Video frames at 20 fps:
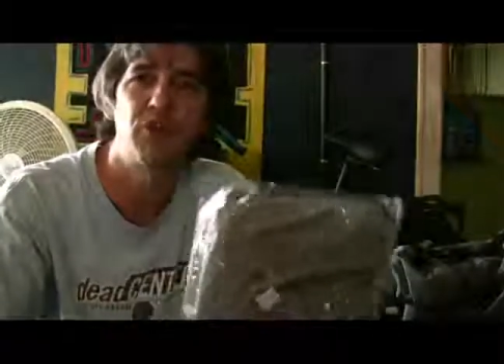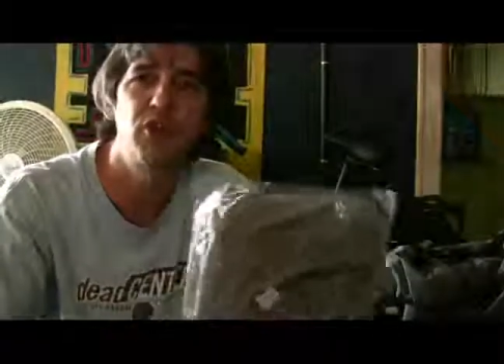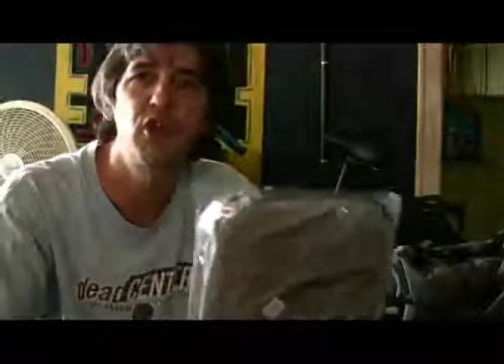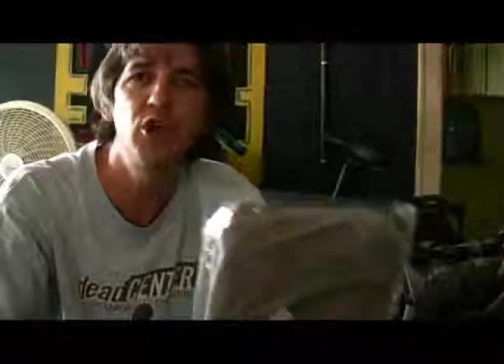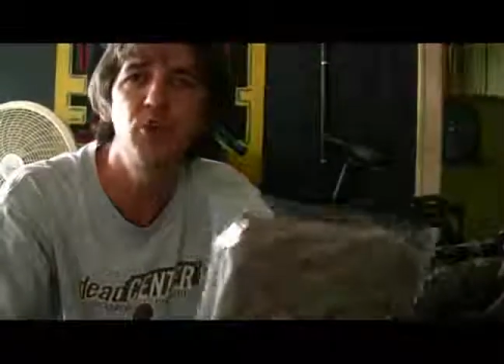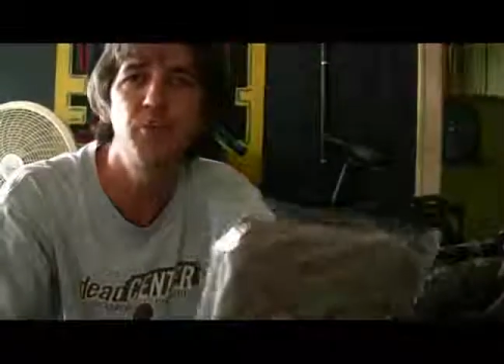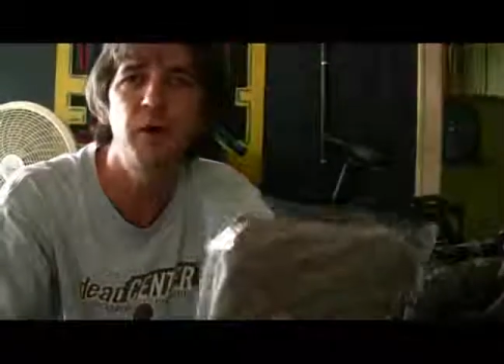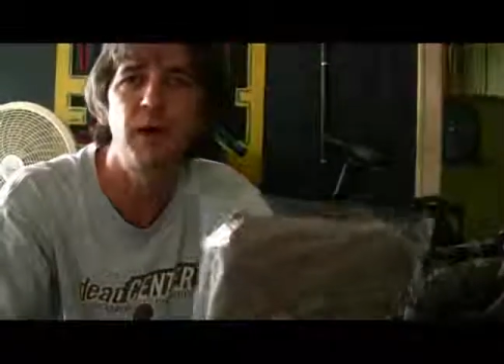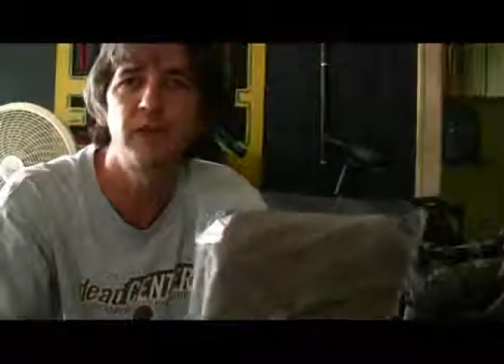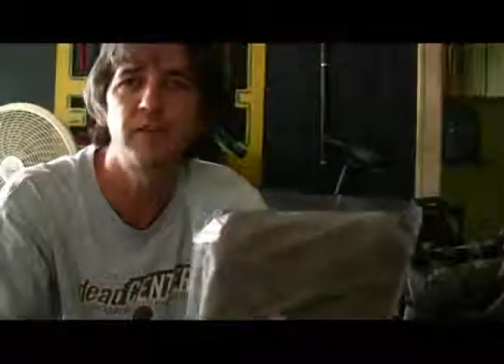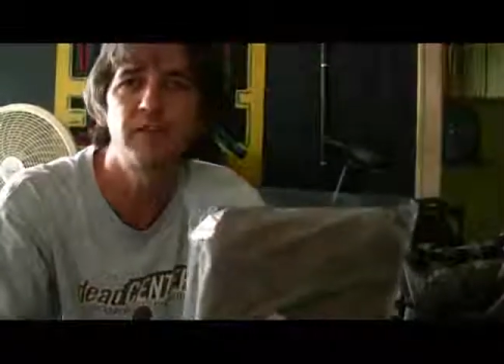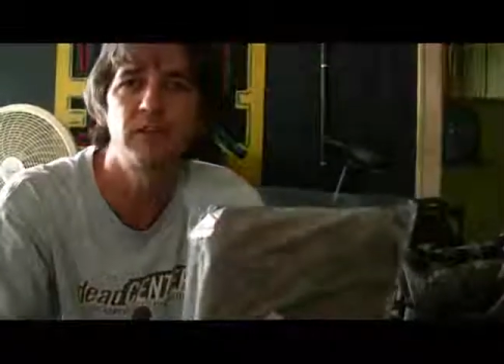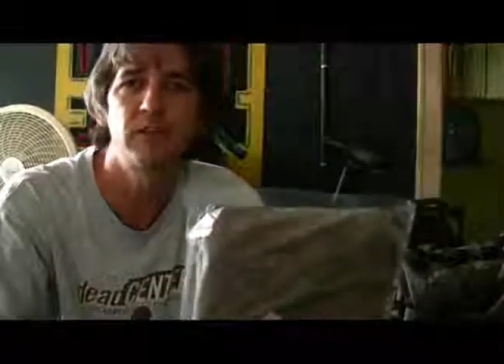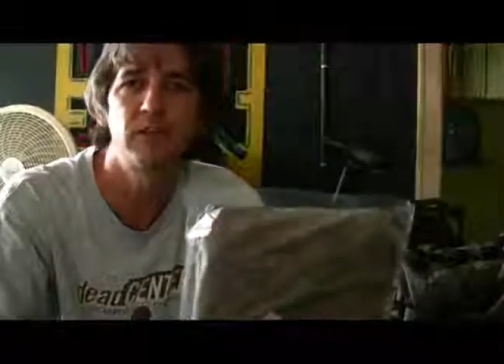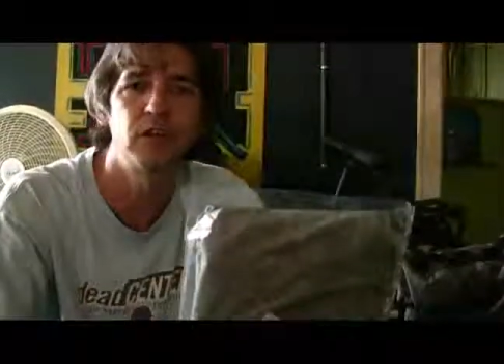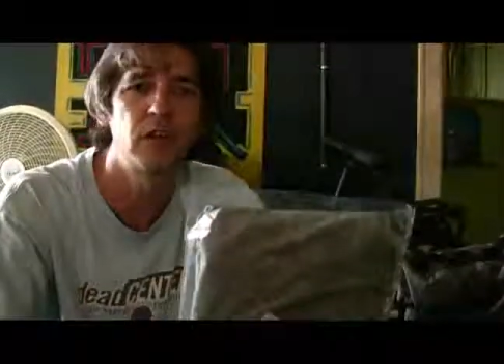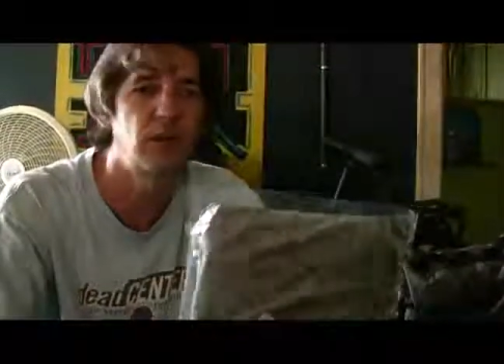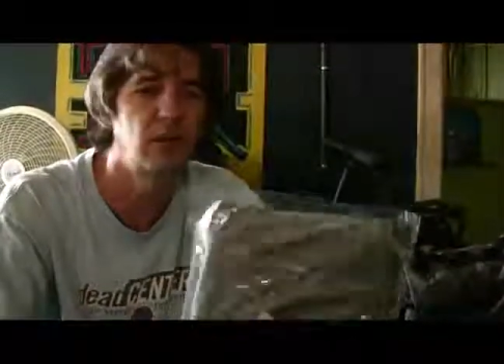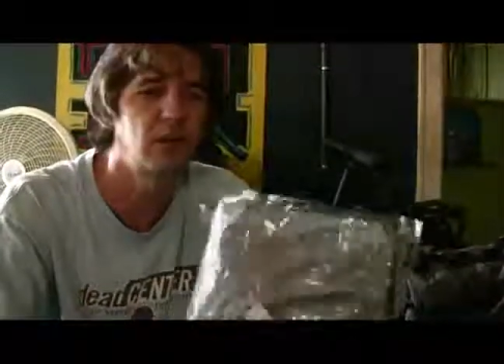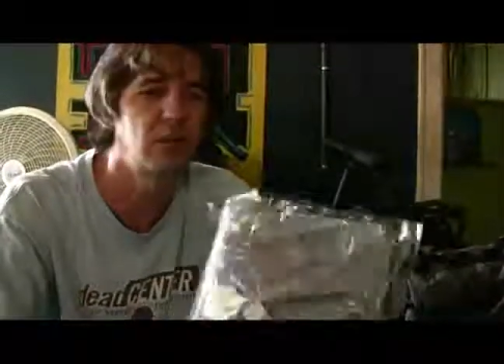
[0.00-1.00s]
2 bicycle
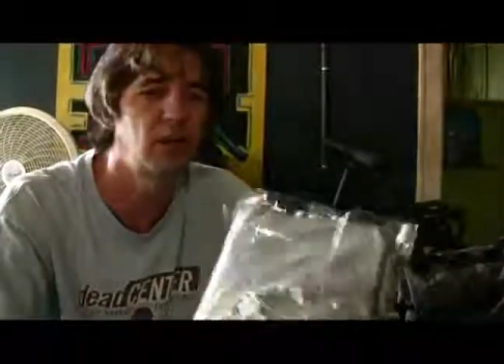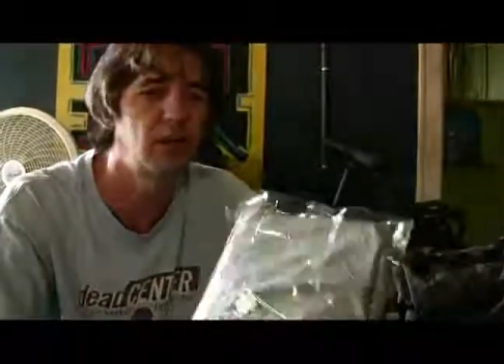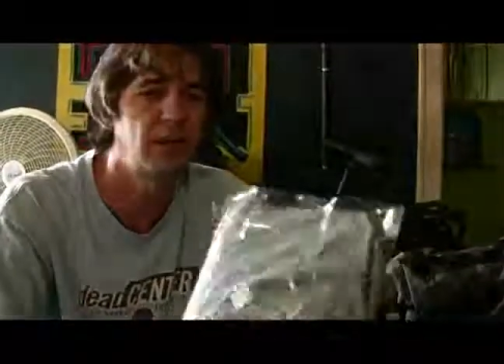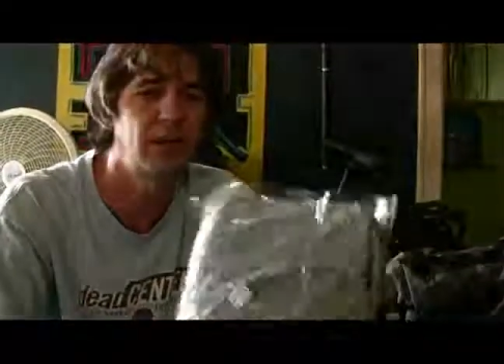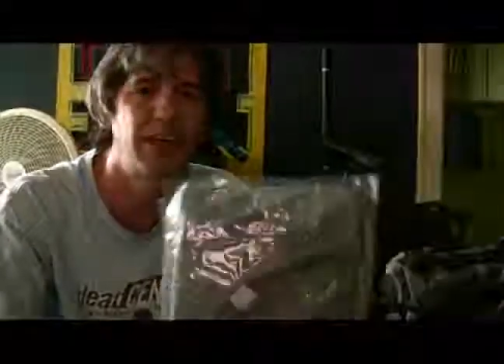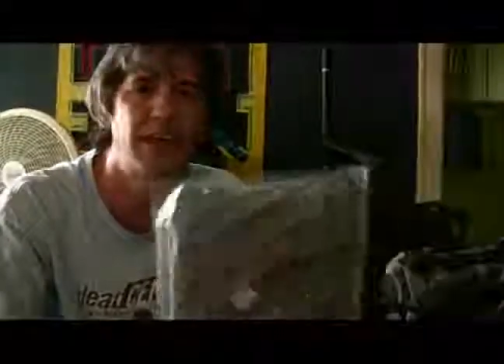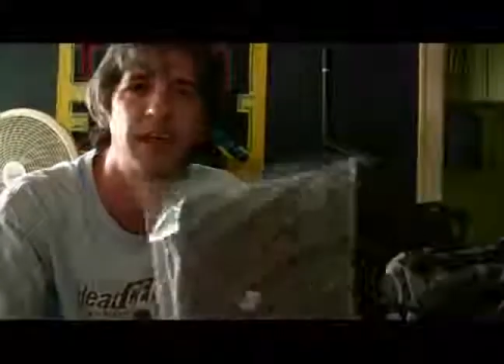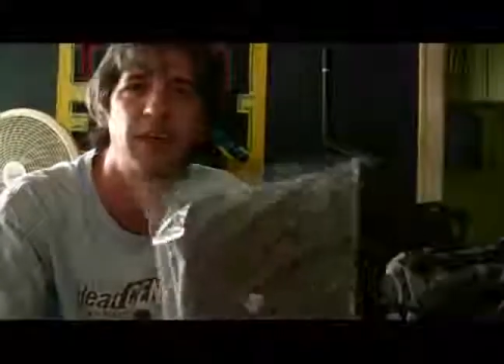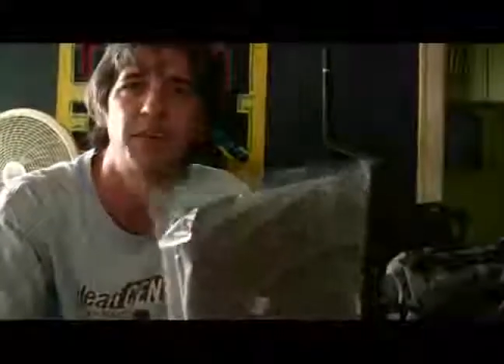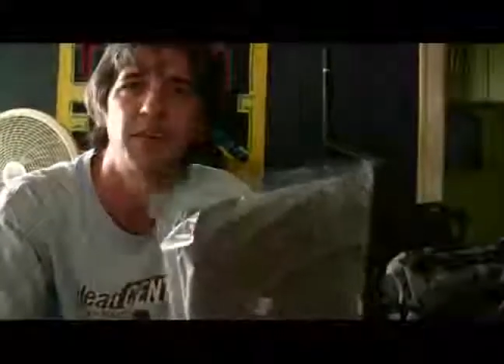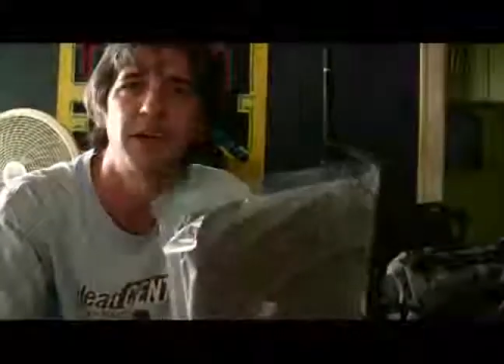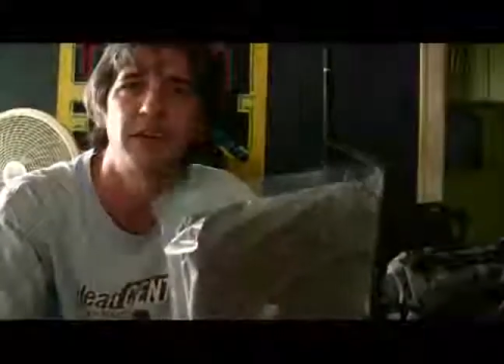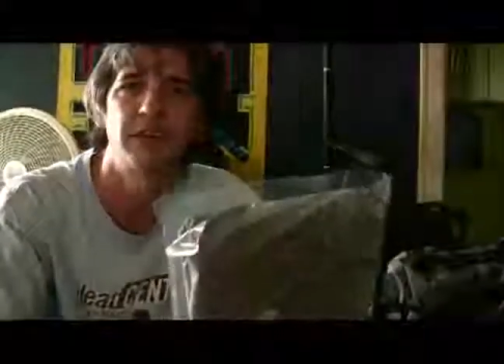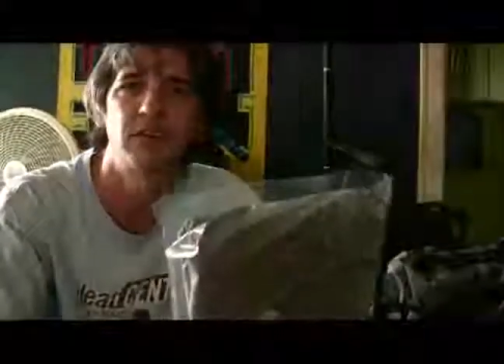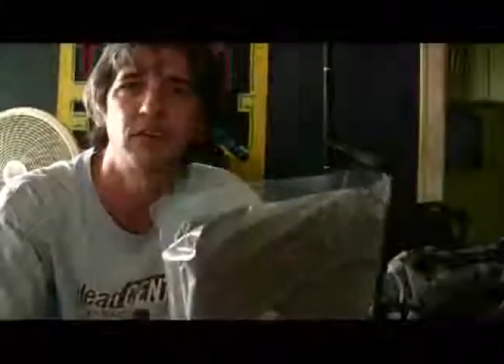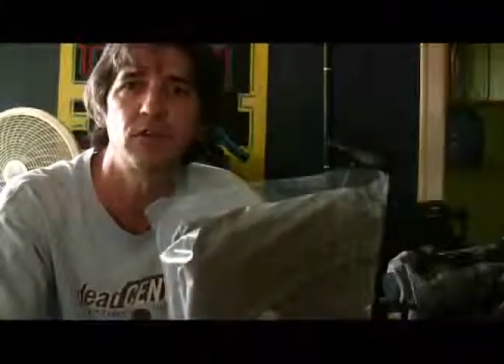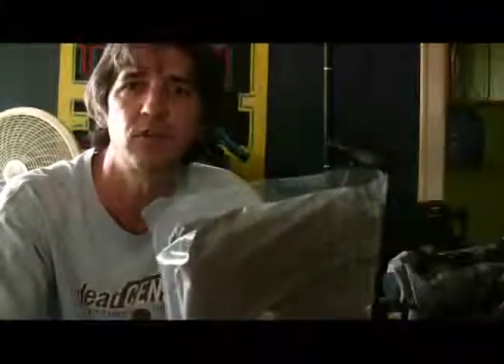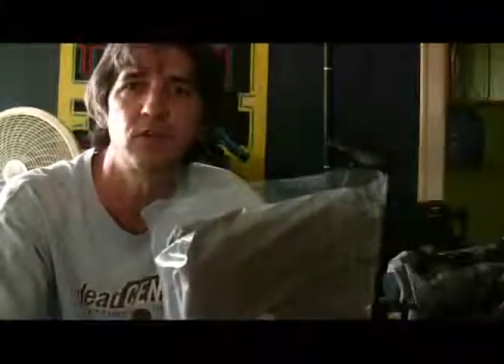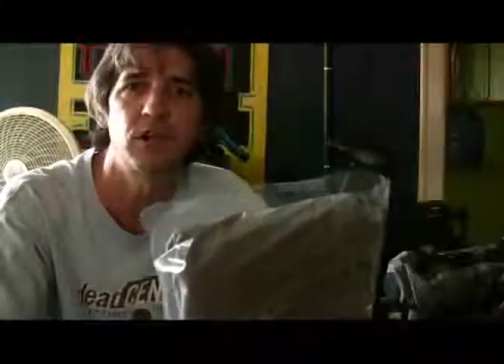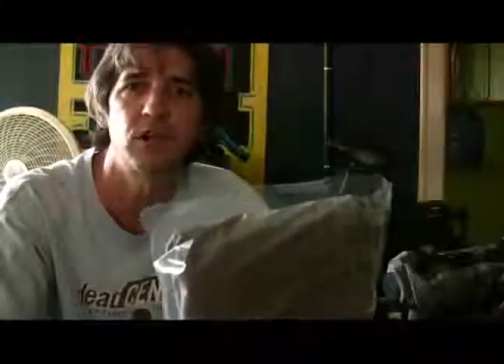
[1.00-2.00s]
locks on it and a
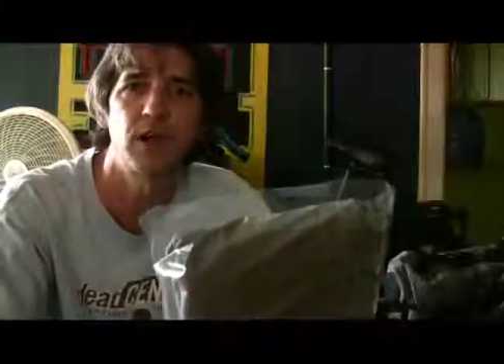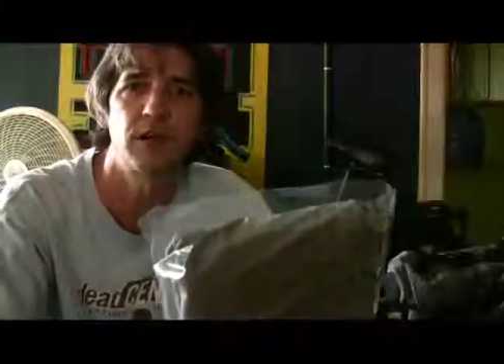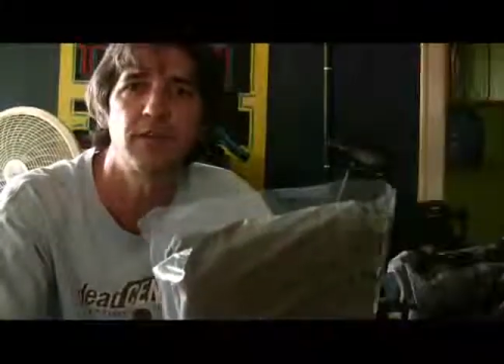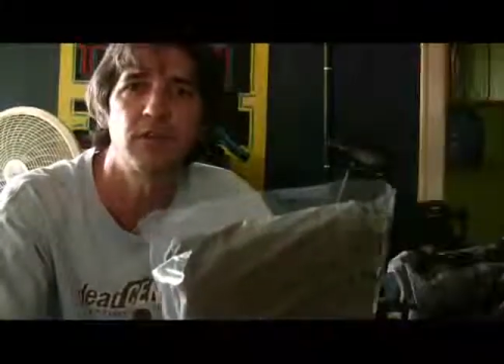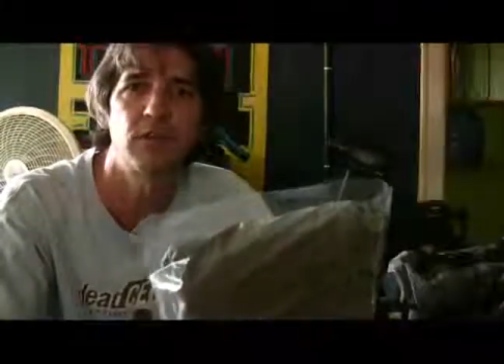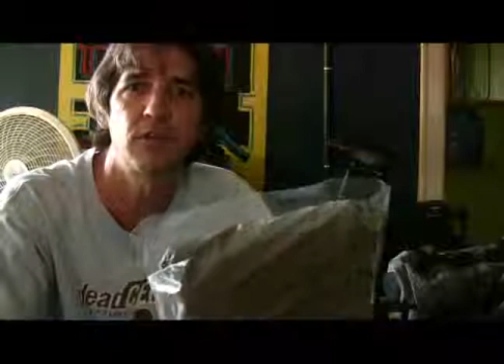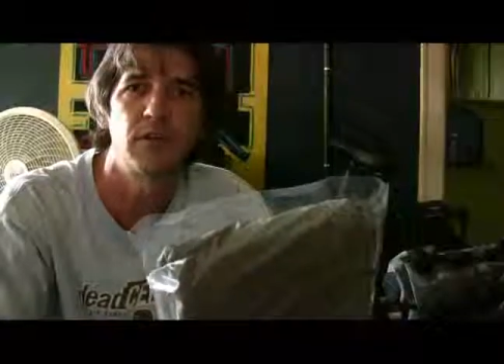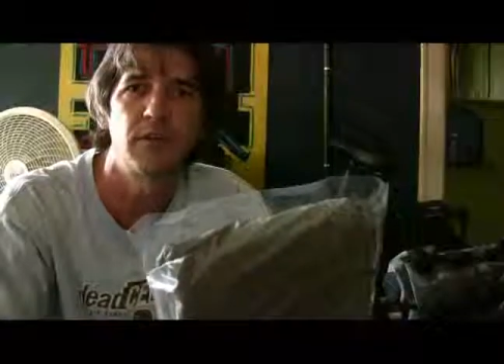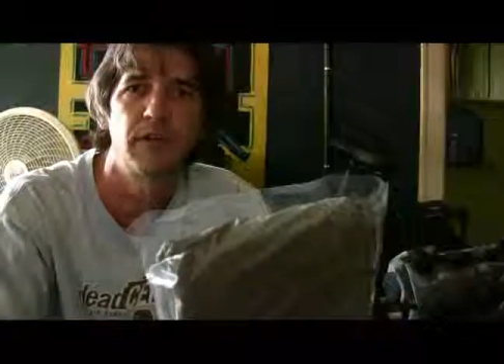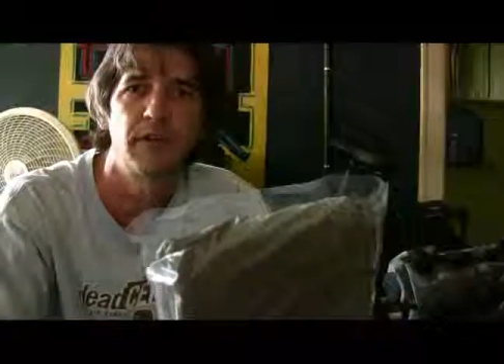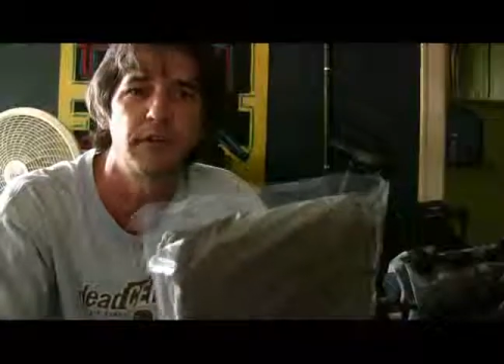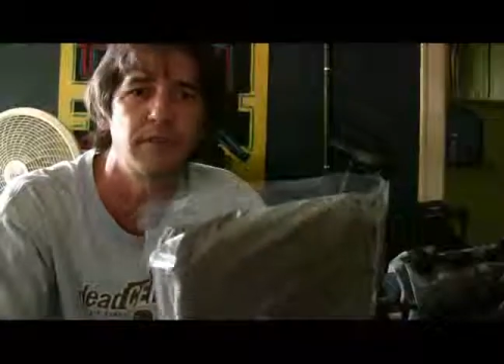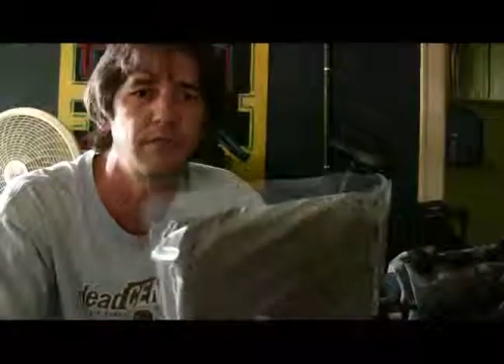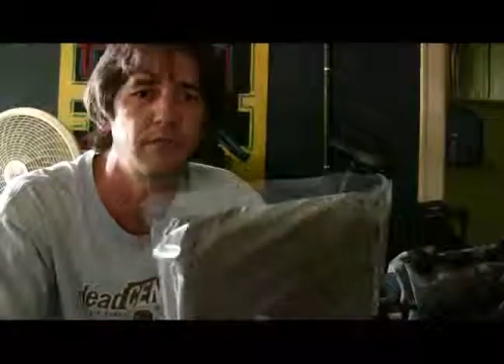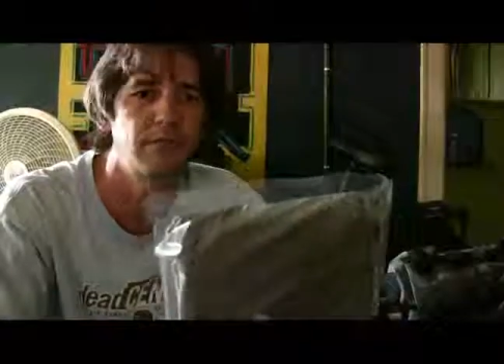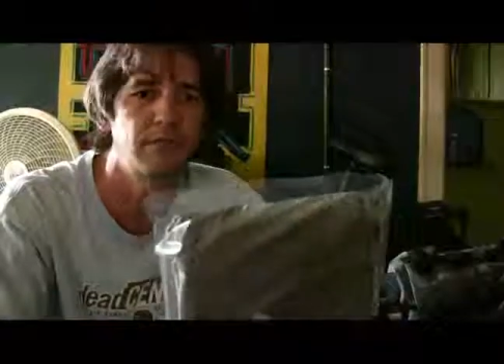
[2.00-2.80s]
bicycle cover that